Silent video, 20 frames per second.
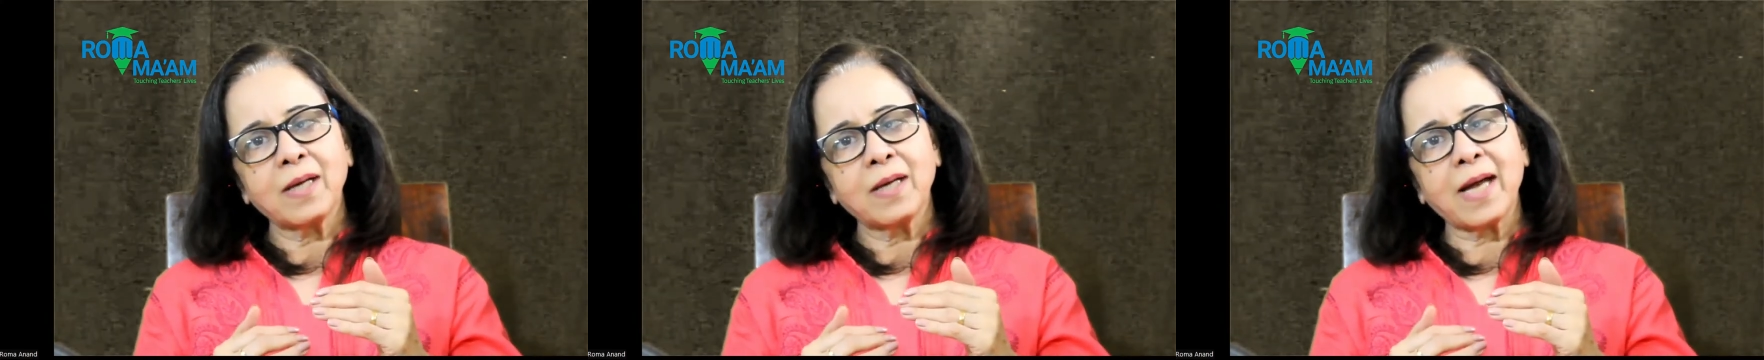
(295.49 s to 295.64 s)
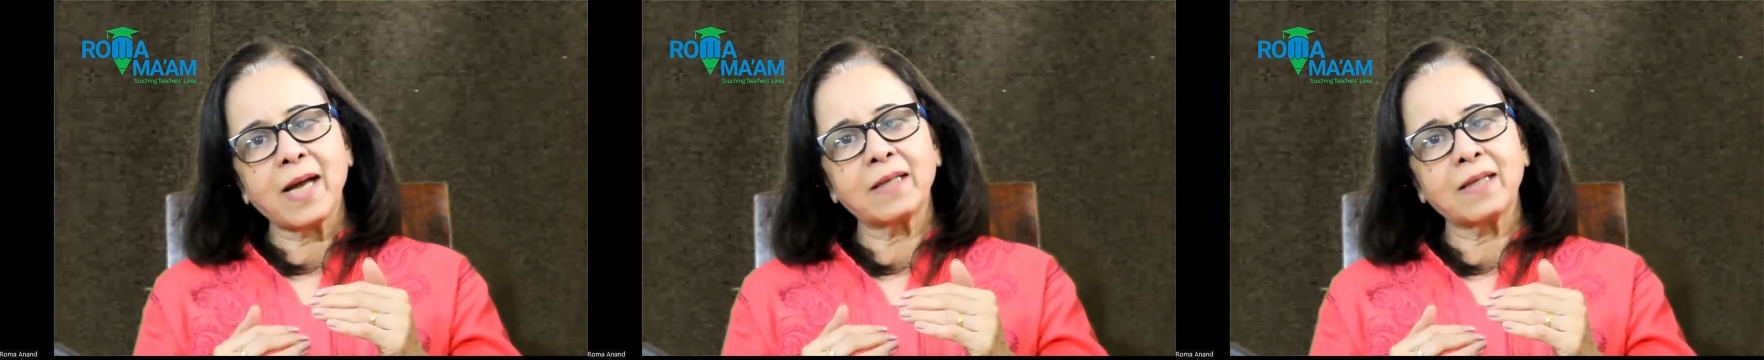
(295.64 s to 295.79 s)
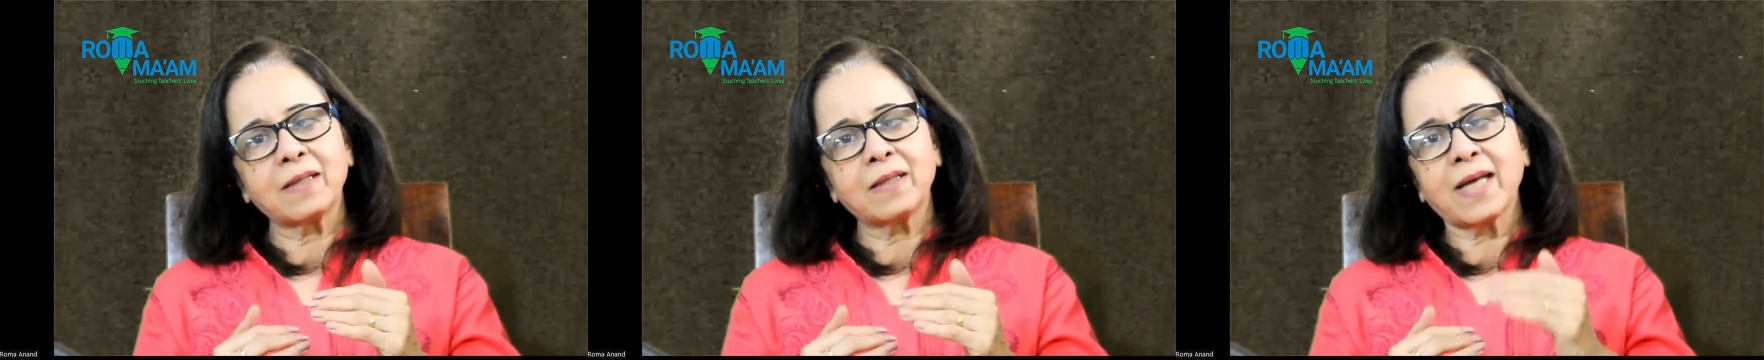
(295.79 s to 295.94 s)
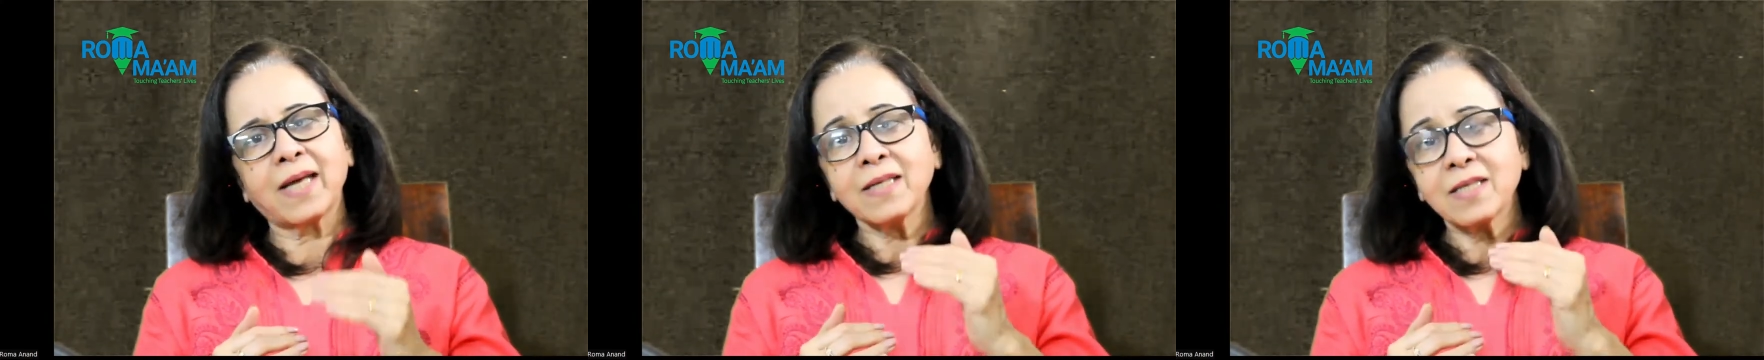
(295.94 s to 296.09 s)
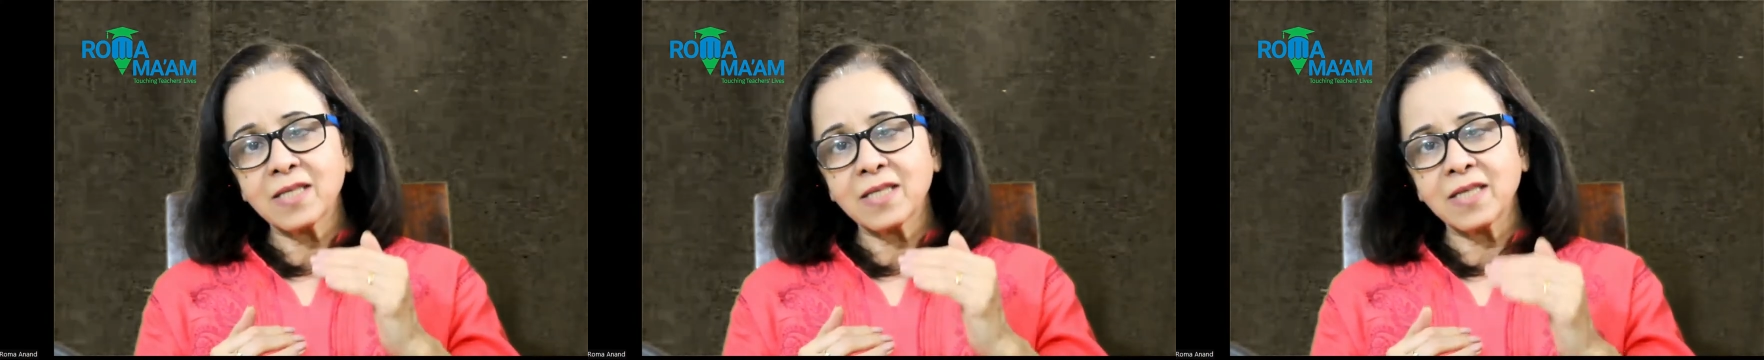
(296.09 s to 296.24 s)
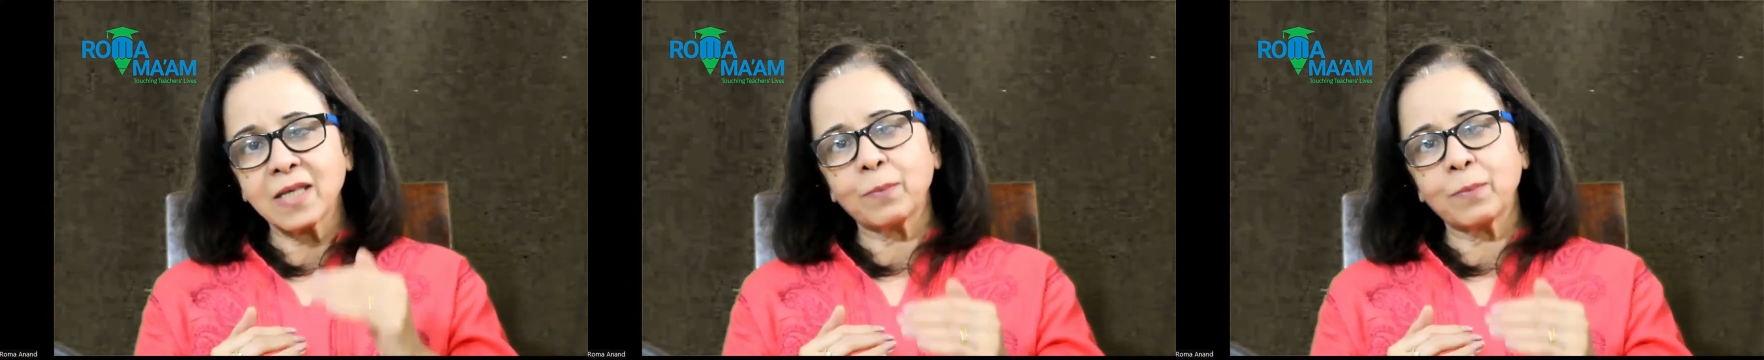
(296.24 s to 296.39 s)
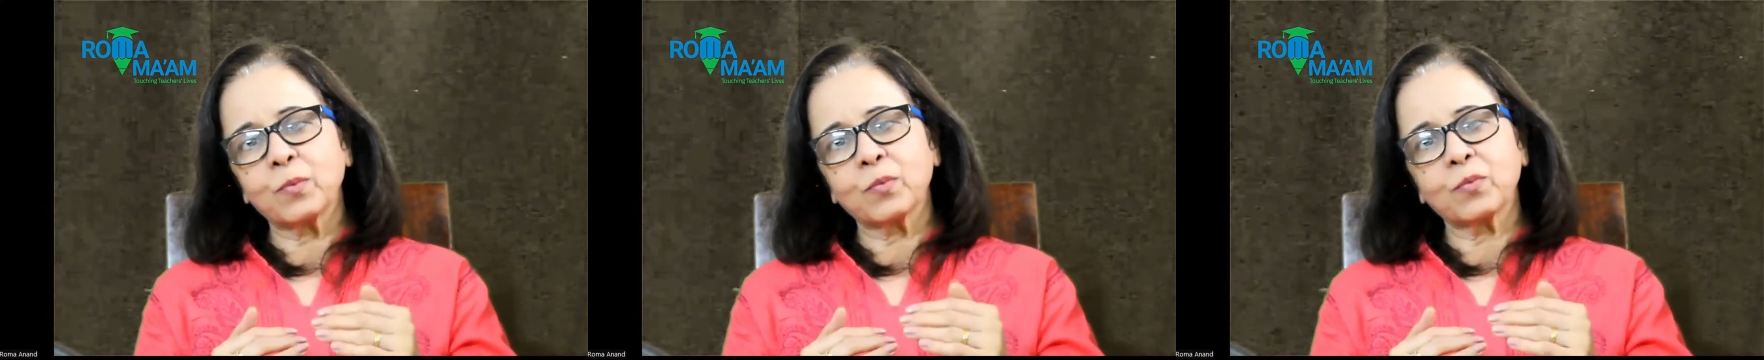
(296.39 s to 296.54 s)
and that
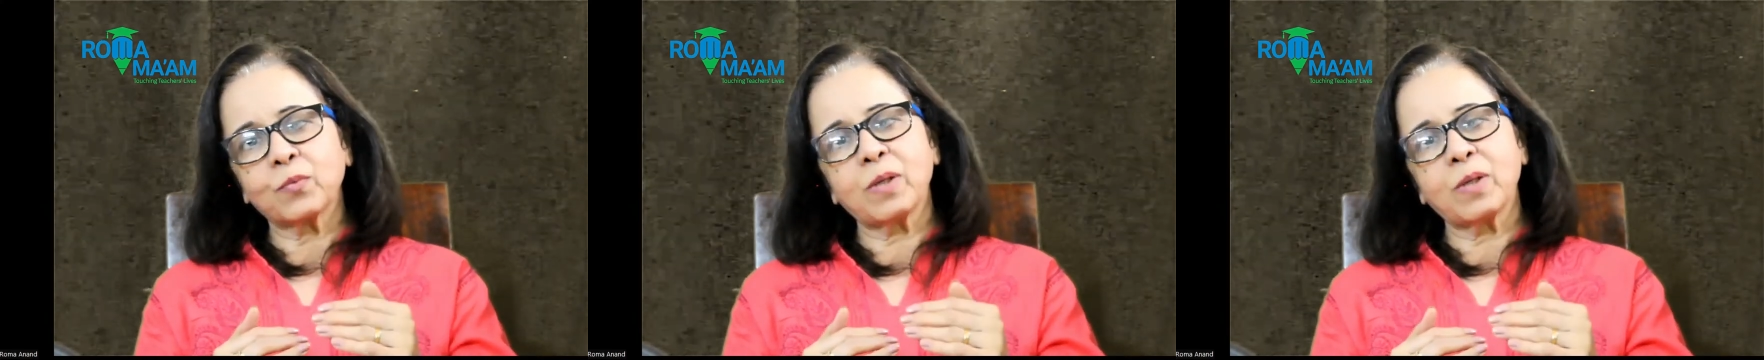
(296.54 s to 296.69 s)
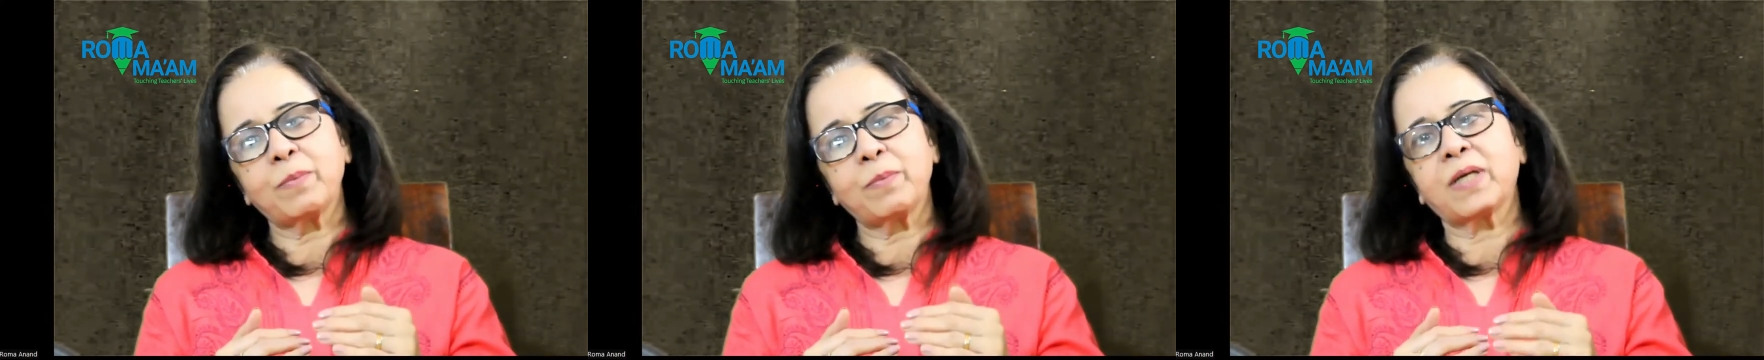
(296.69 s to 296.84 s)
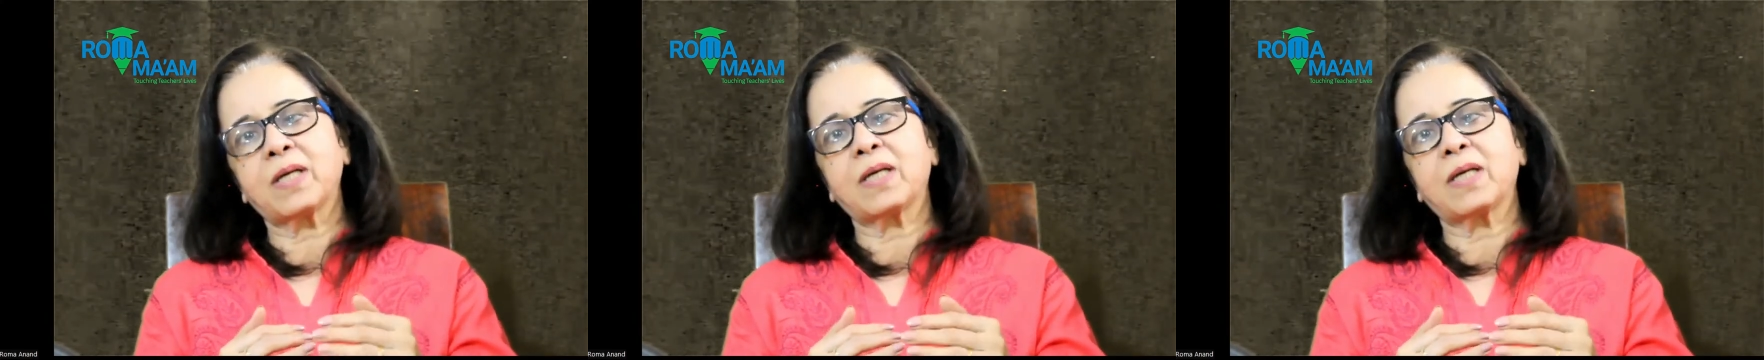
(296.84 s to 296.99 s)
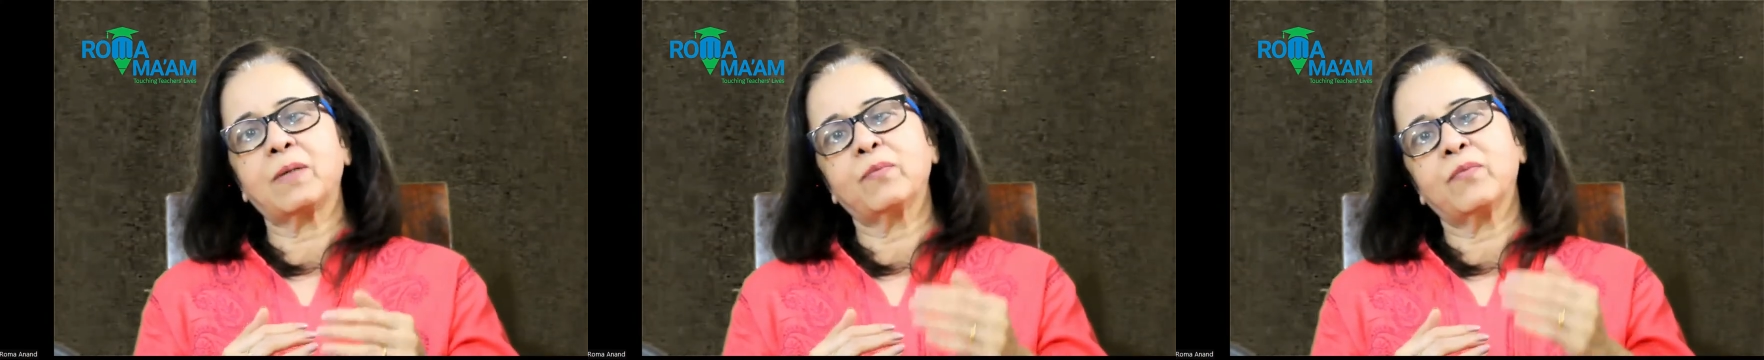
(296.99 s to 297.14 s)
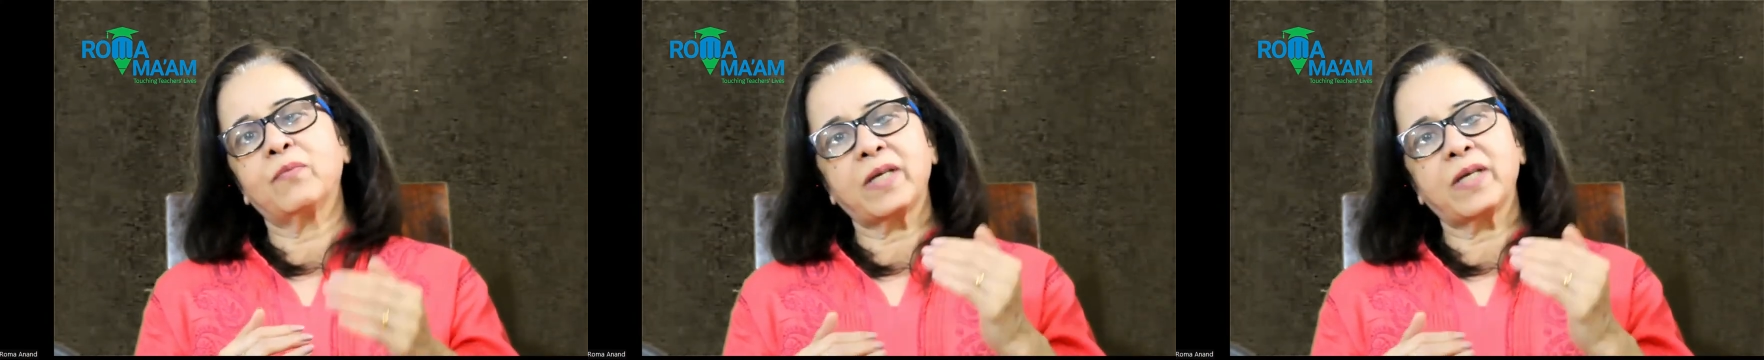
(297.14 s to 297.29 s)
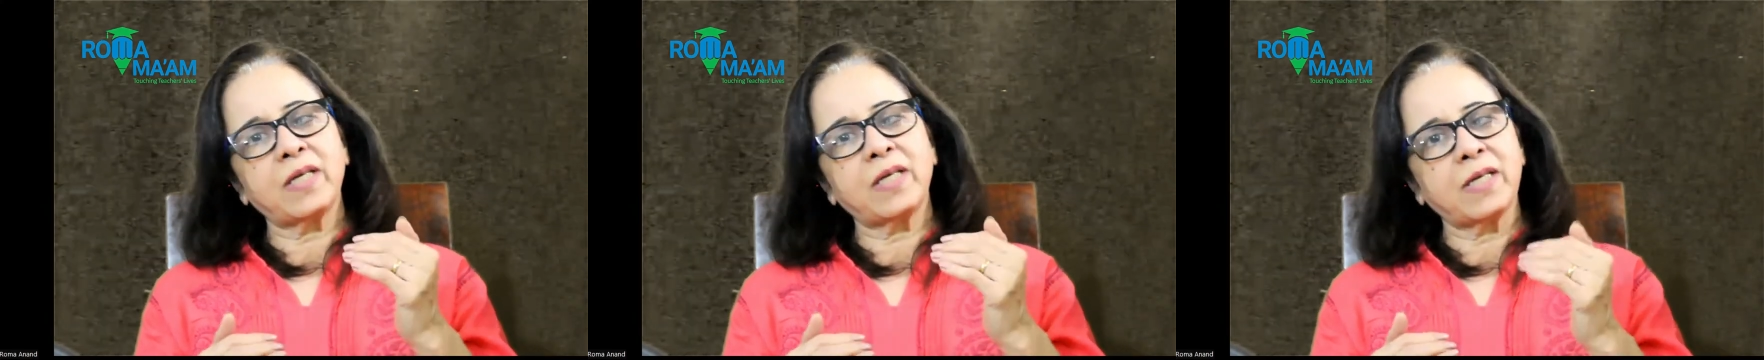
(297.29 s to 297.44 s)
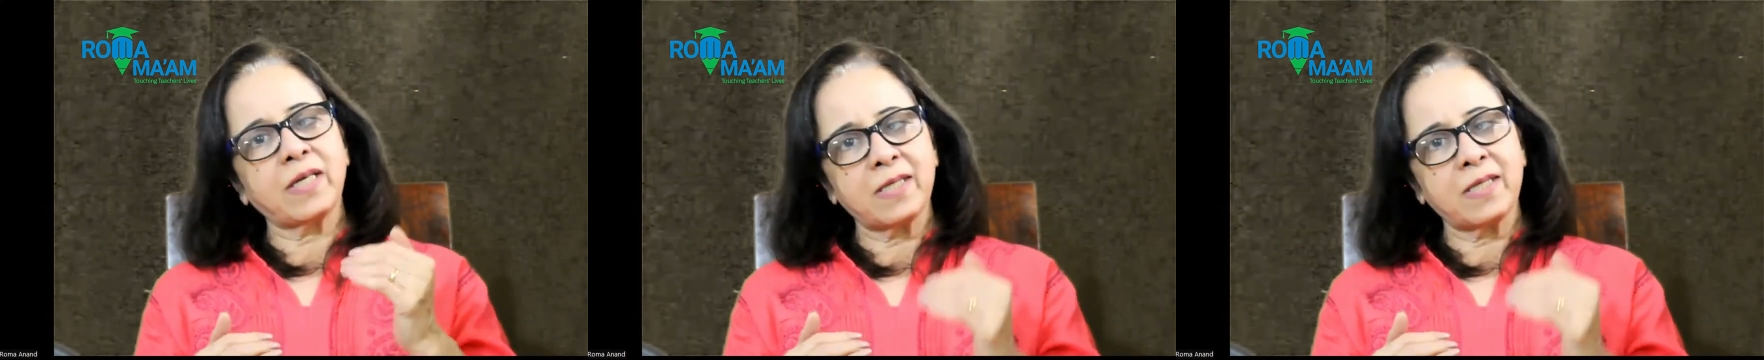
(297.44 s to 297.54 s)
step will become very